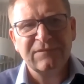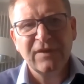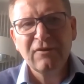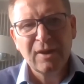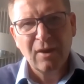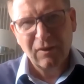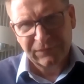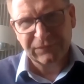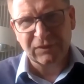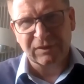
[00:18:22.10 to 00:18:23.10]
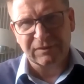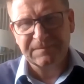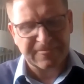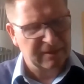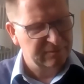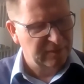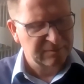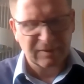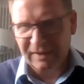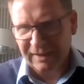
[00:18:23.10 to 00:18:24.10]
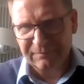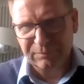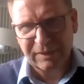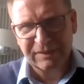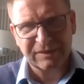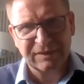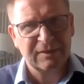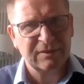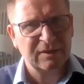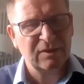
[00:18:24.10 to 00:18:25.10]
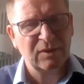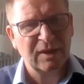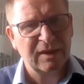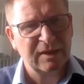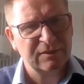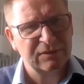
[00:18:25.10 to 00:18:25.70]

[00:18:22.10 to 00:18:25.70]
very often, again, please in the Q&A,